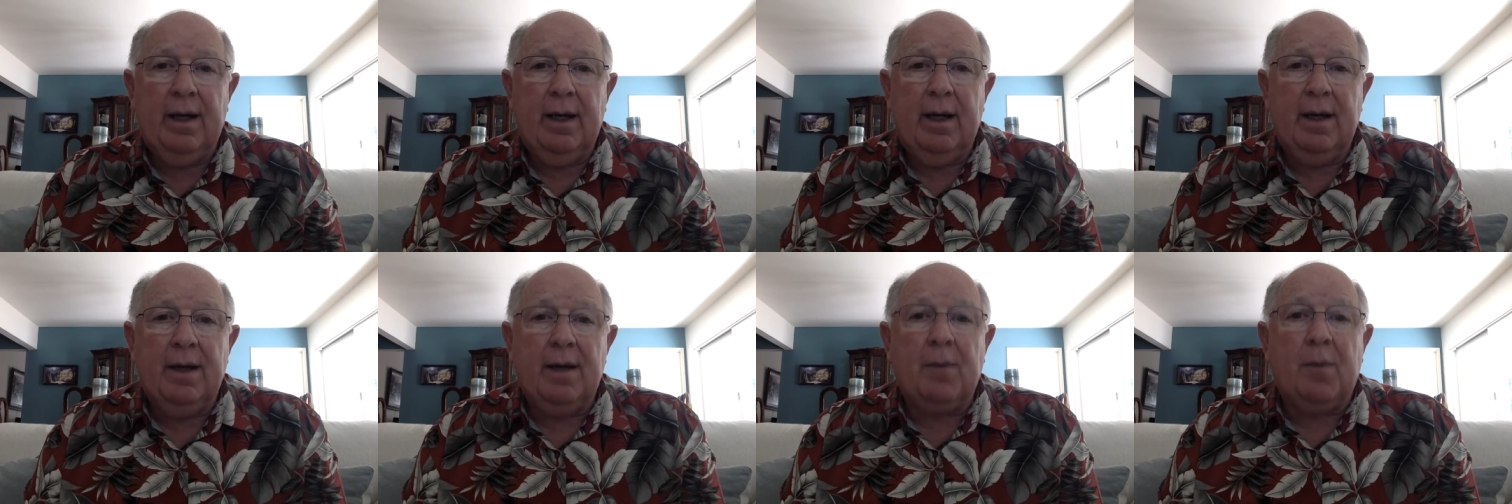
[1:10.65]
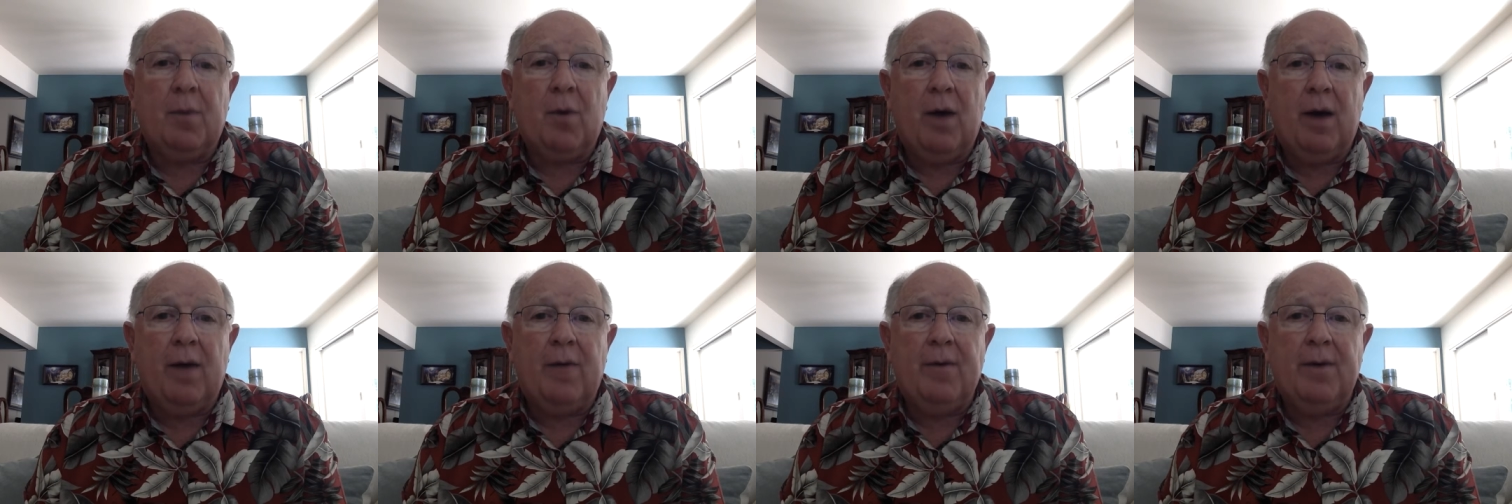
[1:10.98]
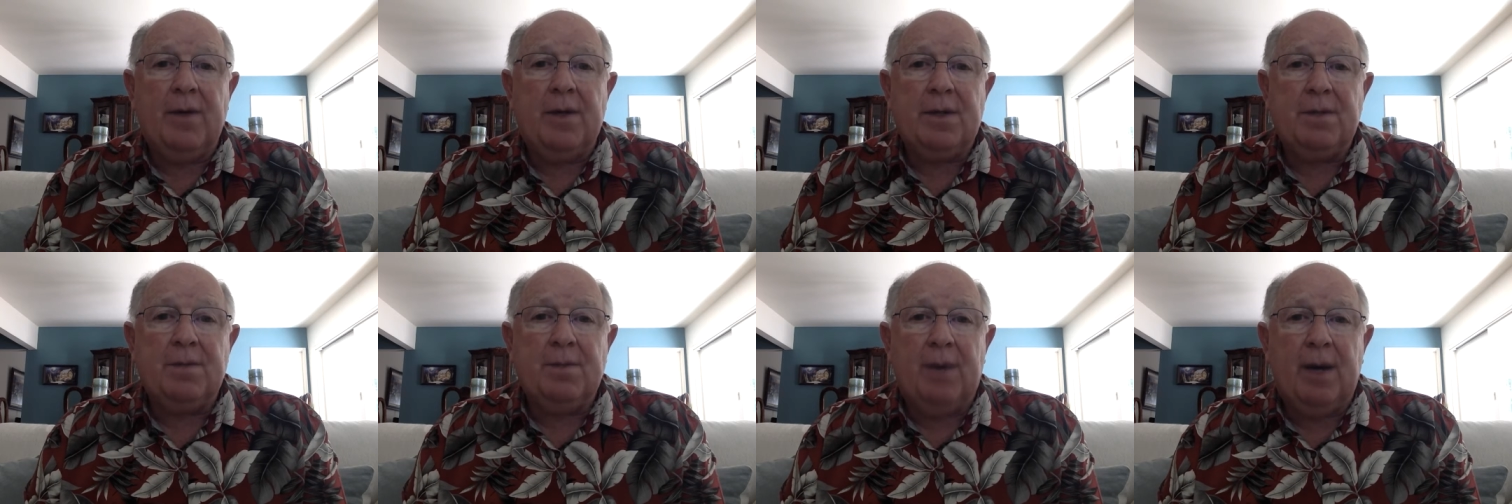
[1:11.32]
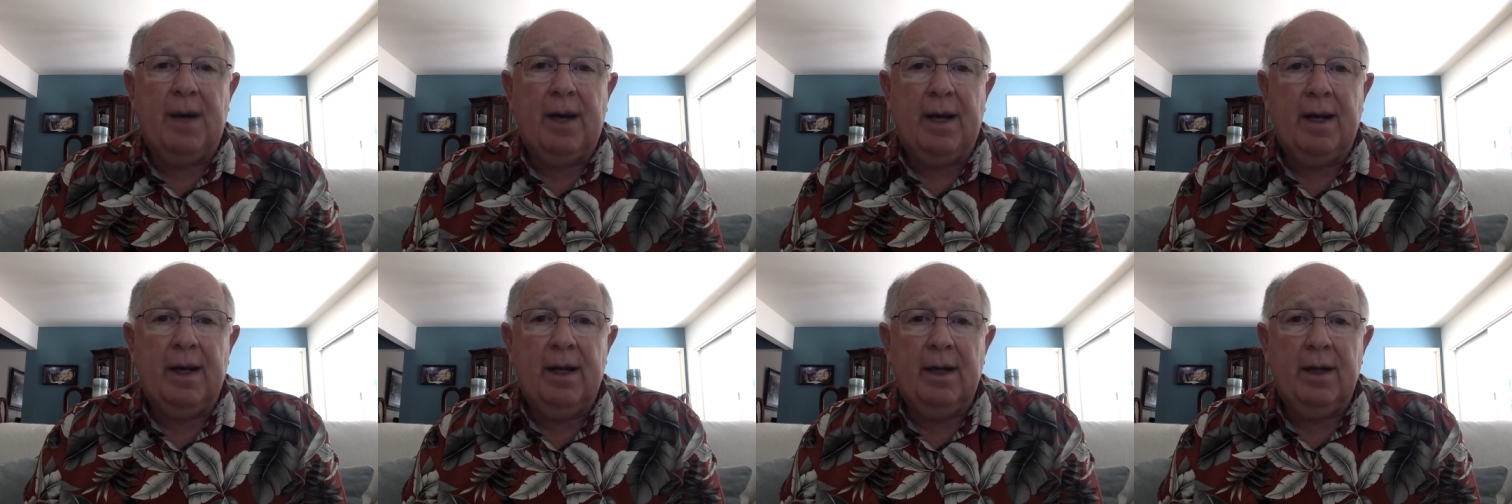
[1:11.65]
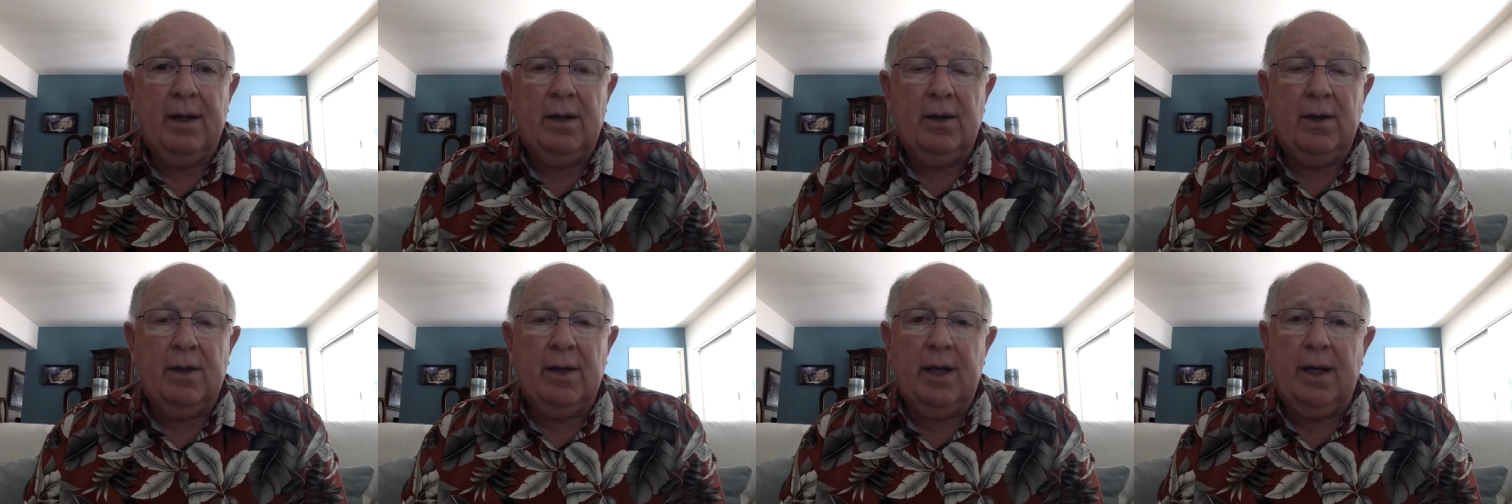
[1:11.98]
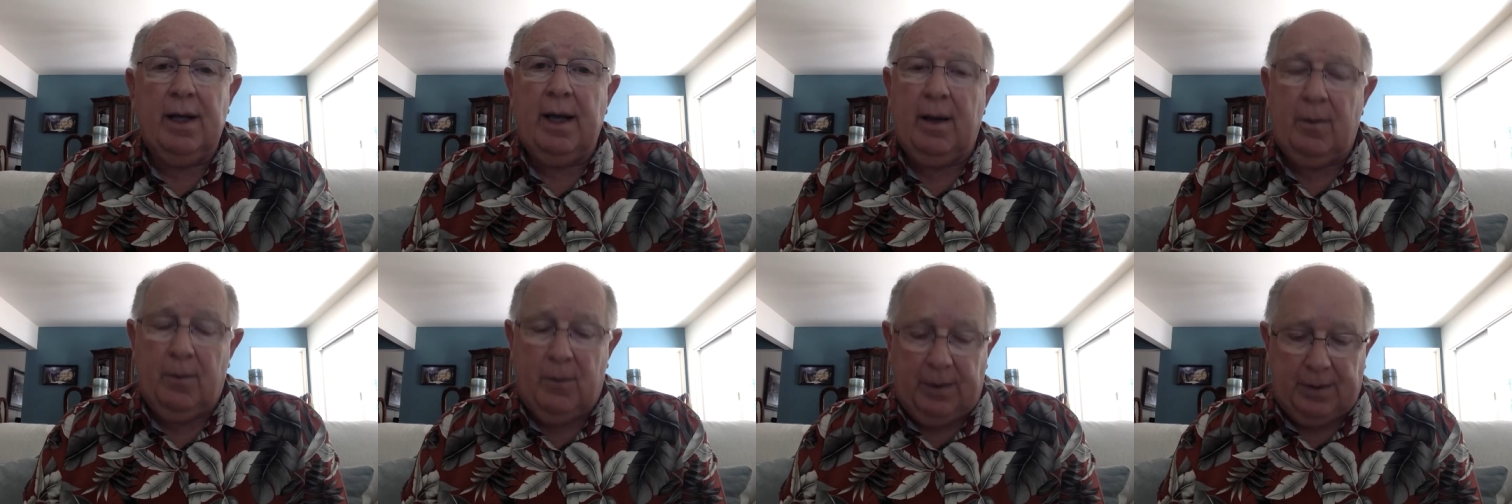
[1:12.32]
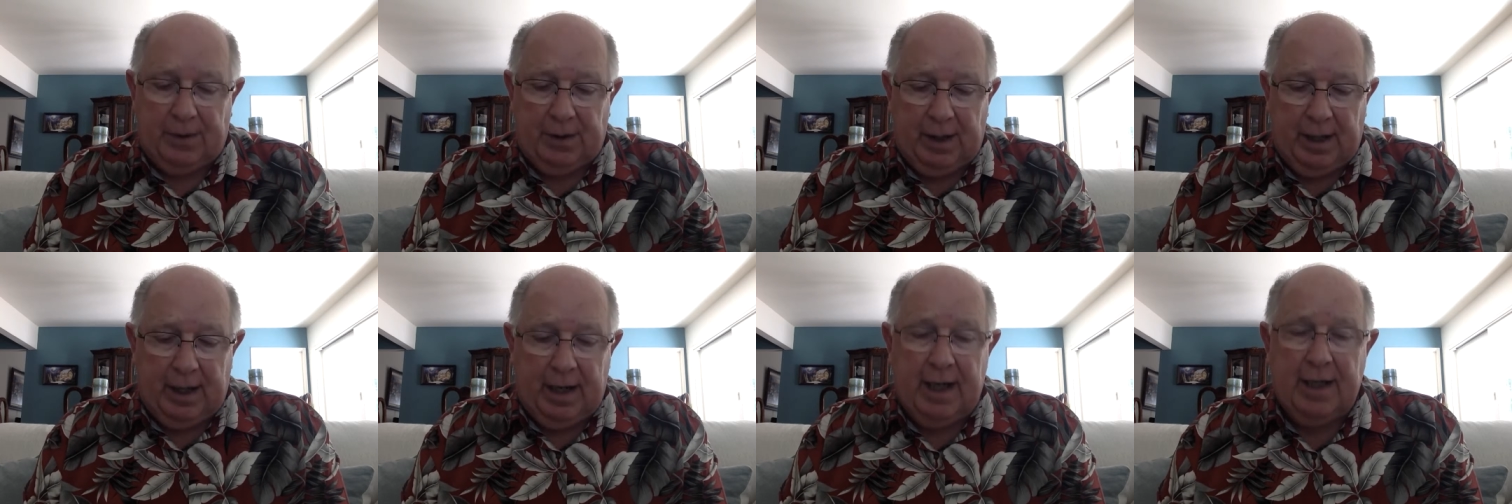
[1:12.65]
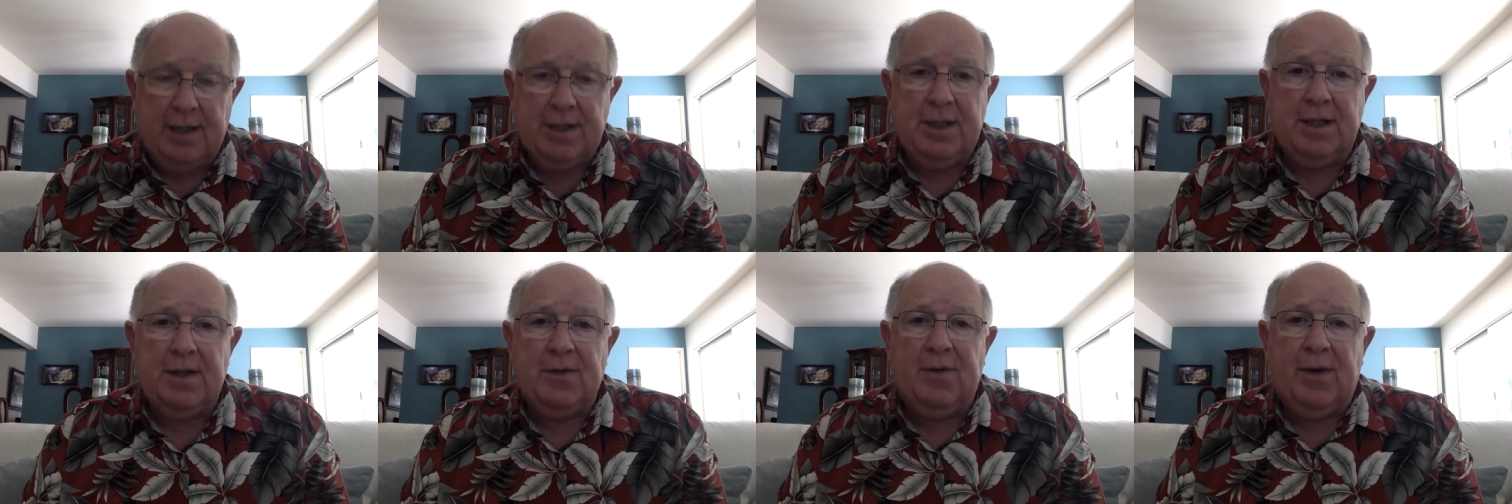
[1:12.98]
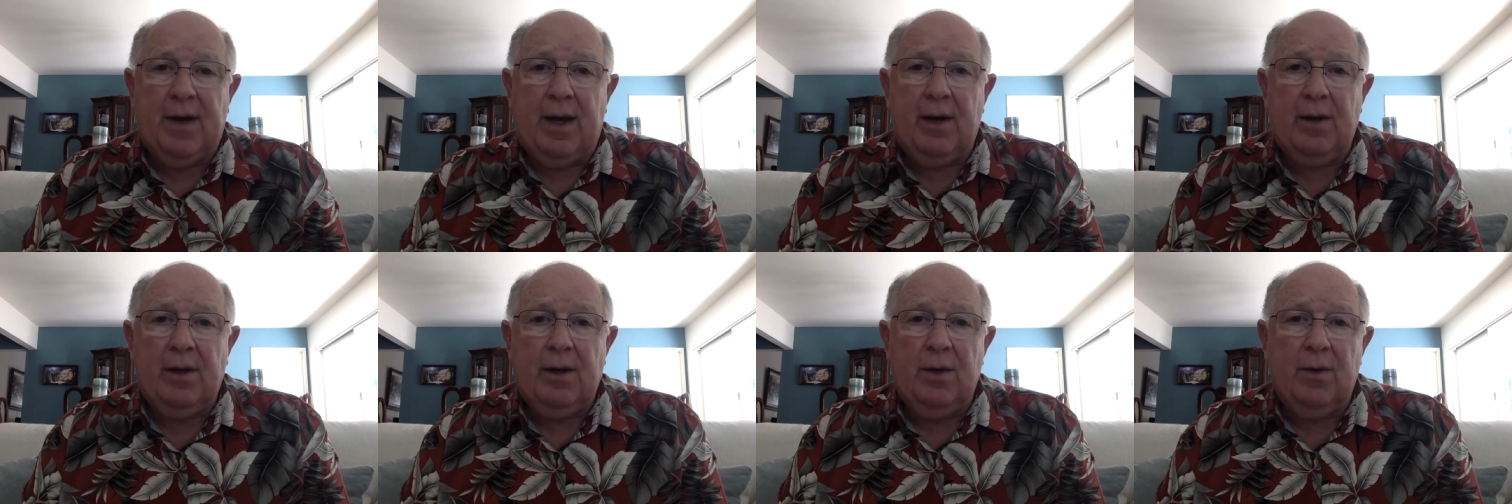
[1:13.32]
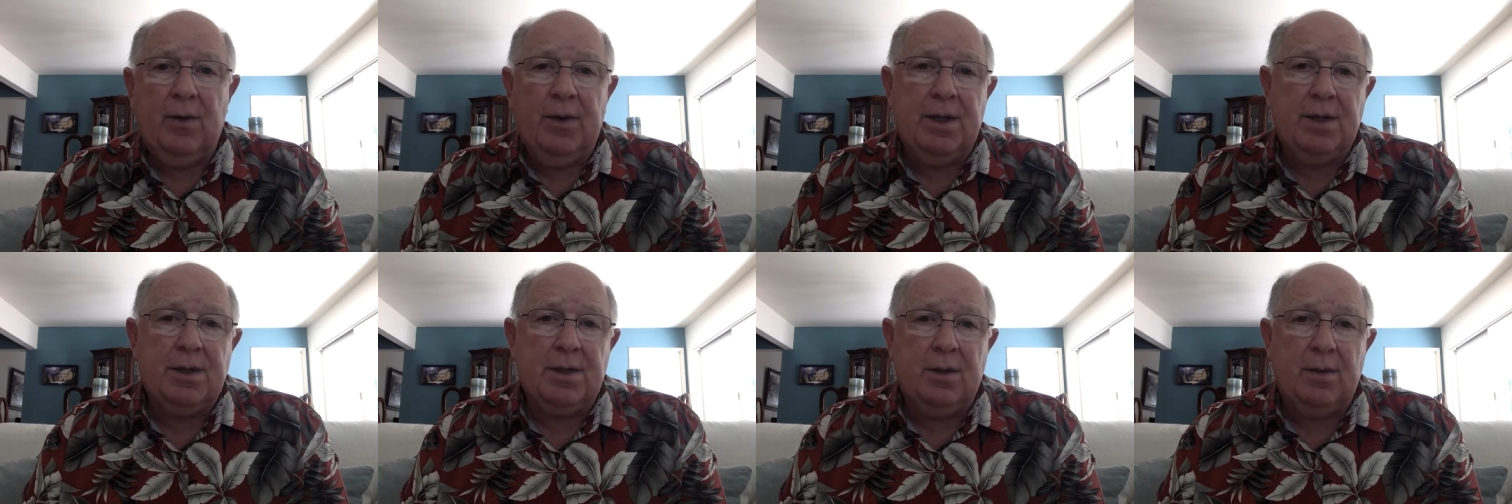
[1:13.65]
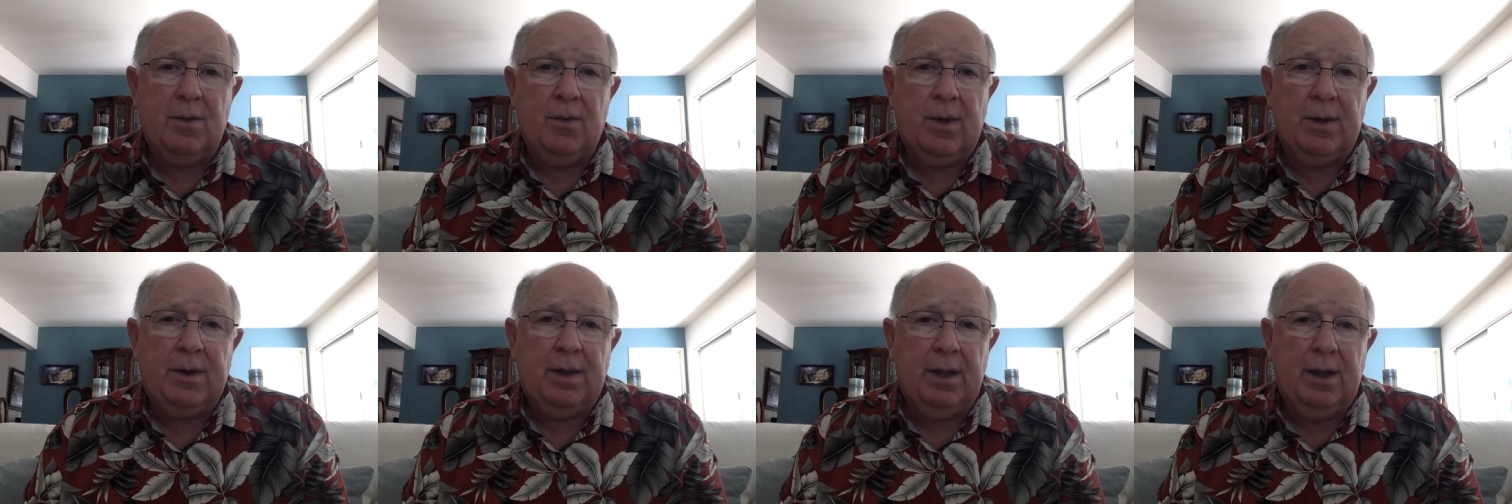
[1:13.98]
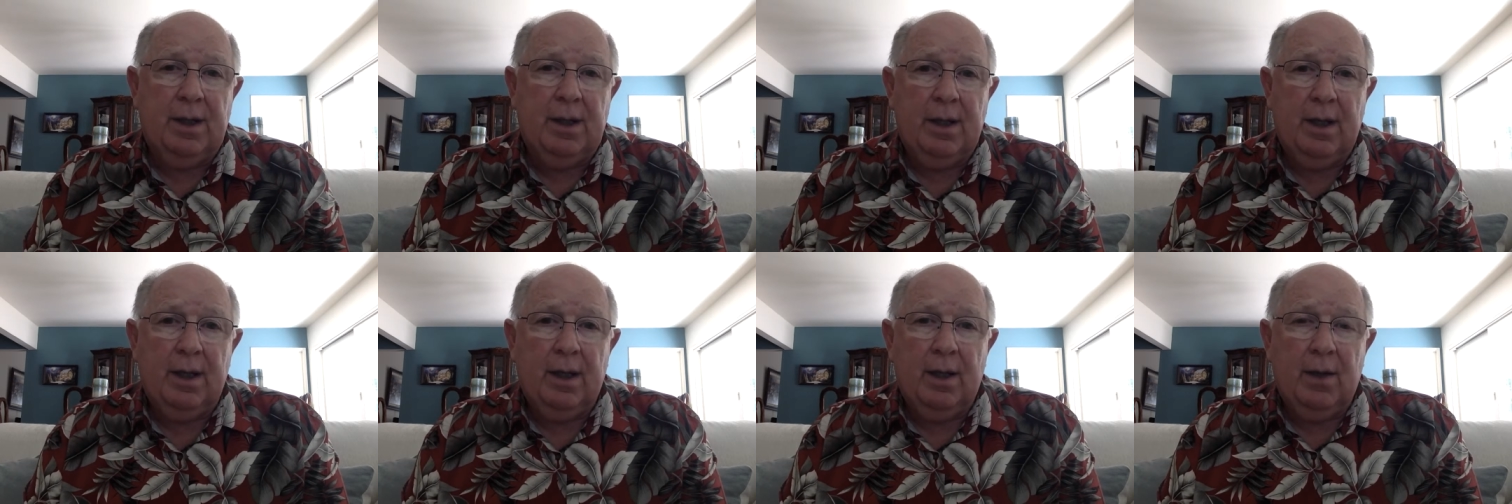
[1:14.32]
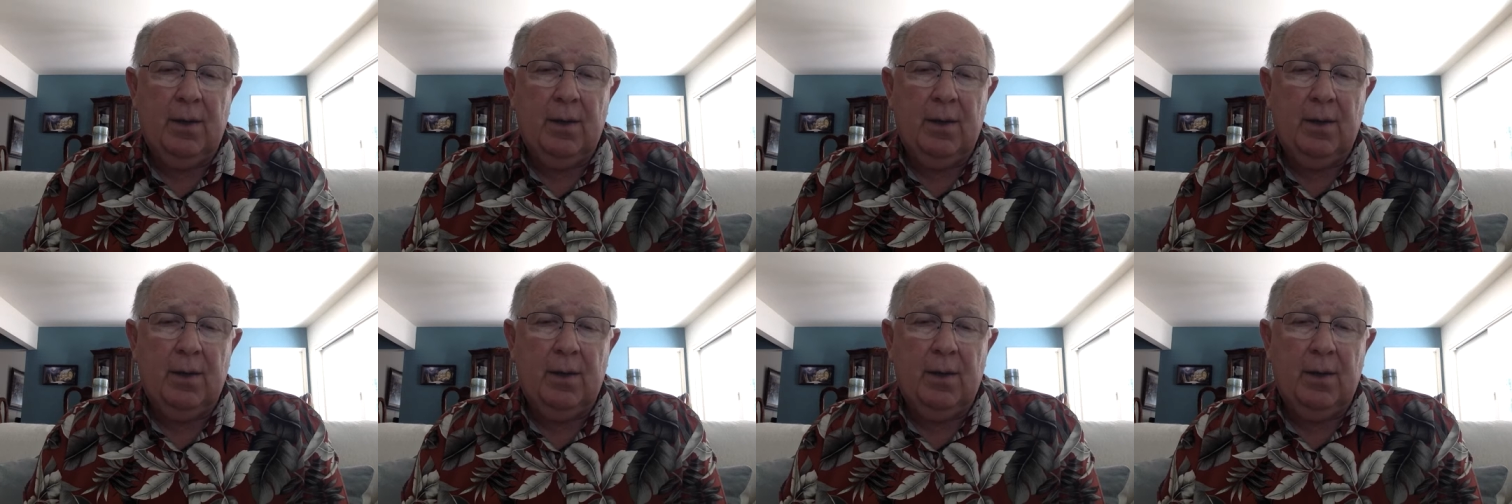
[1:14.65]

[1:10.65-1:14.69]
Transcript: the profits by looking at what the as-is value is and what the